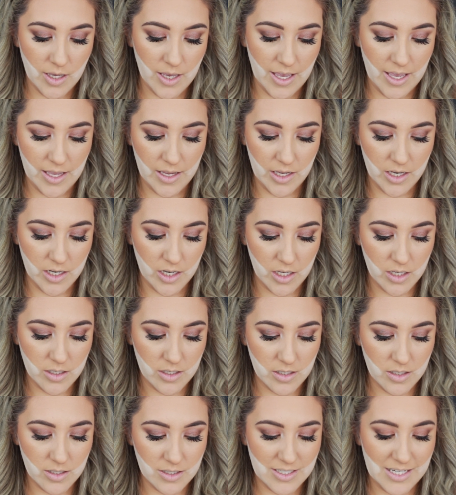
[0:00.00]
and
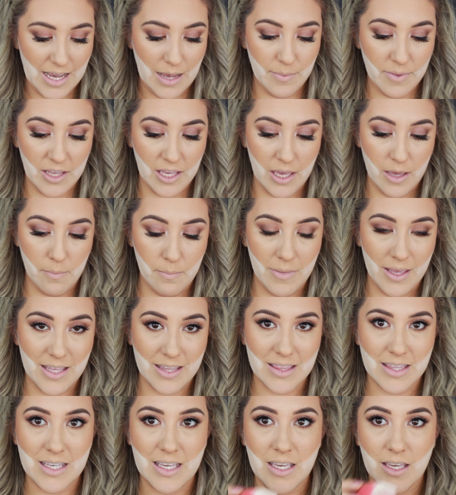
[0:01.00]
dabbing it
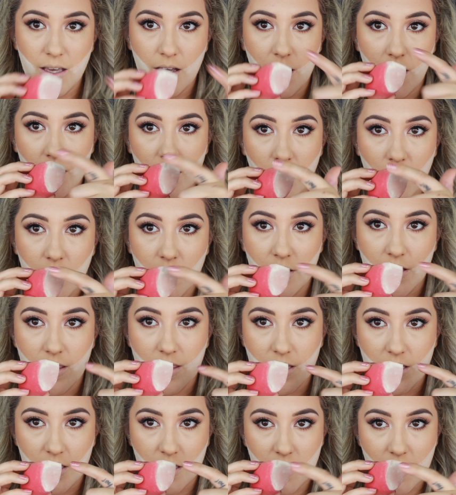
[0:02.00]
mainly along
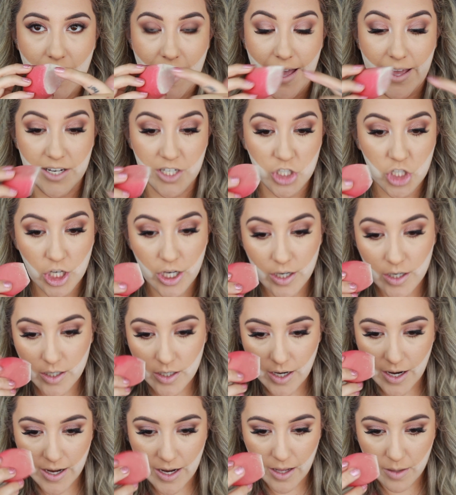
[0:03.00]
the edge
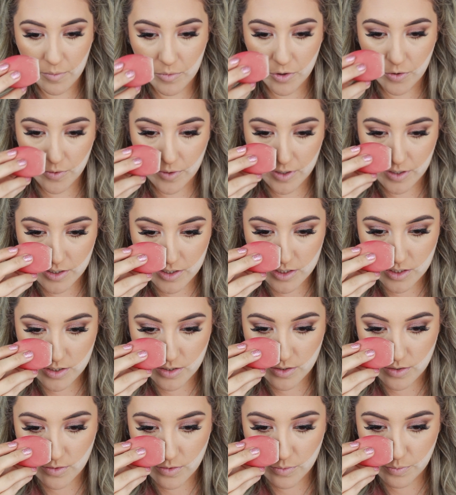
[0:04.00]
here, and I'm going
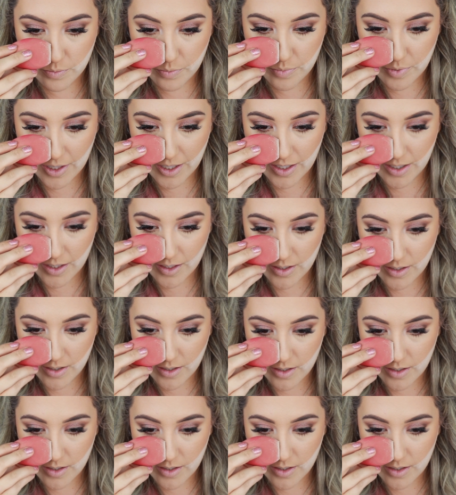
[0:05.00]
to bake